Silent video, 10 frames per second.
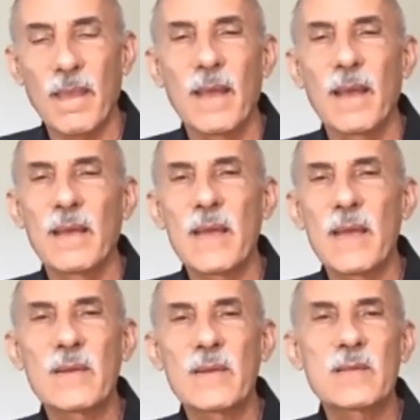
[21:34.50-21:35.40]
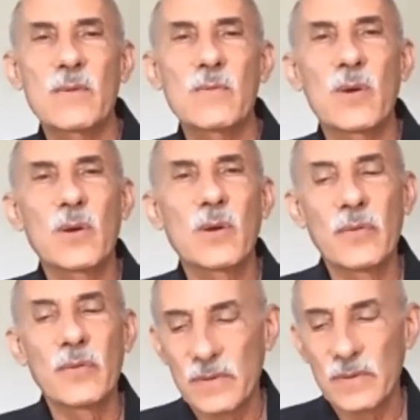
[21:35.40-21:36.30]
And then there's the
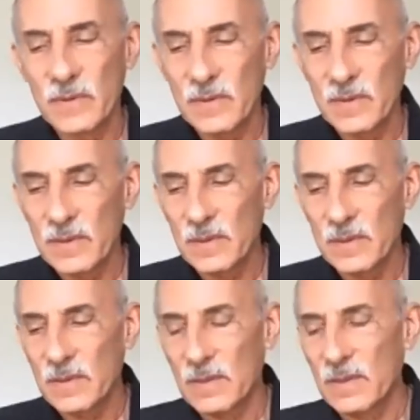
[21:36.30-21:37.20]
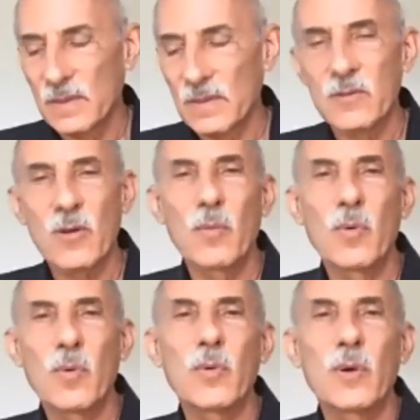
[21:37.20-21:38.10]
world, the
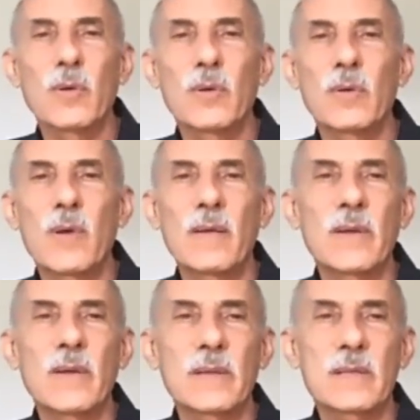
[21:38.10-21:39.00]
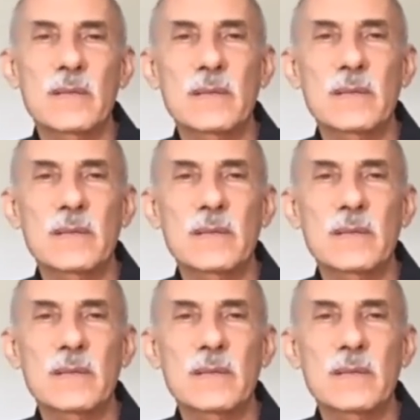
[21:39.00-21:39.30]
troubled world around us.